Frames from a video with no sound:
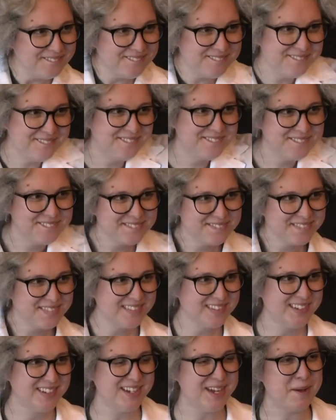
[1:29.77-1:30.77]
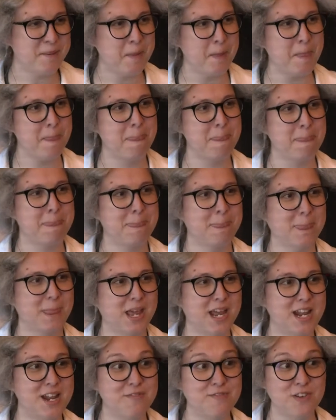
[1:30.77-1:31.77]
For real? Yeah. Can you? and
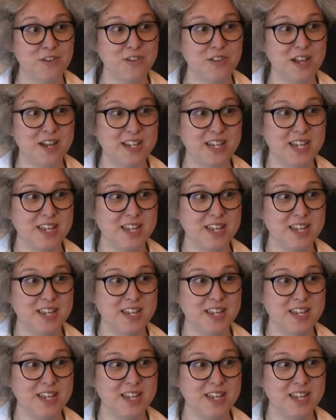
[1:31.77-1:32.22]
if you're lucky,